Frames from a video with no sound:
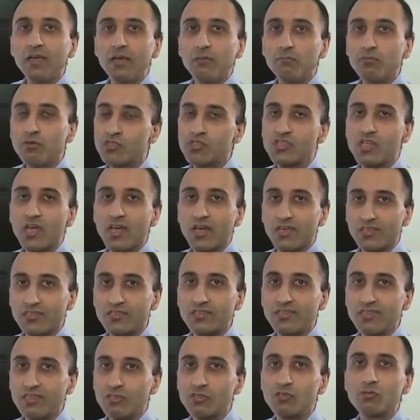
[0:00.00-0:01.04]
precise,
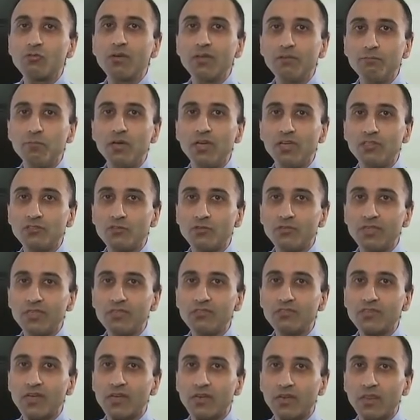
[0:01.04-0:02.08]
discrete burns on the
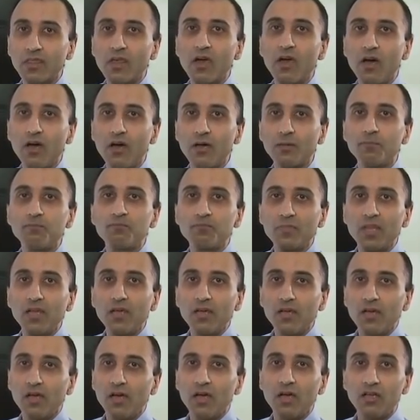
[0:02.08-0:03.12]
inside of the heart
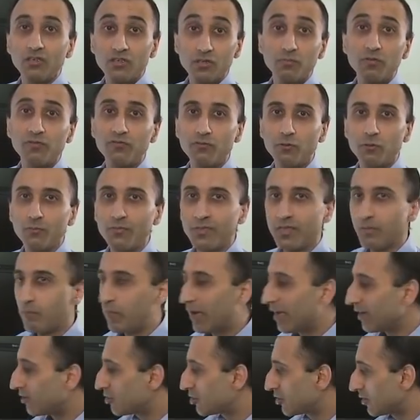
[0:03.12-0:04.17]
to perform the
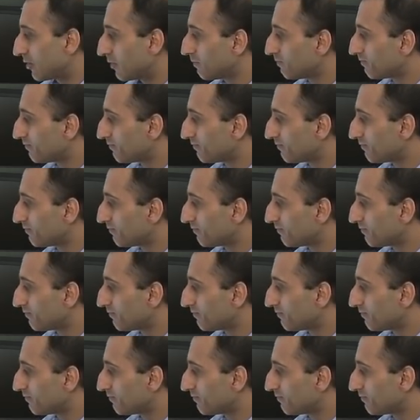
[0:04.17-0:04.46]
ablation.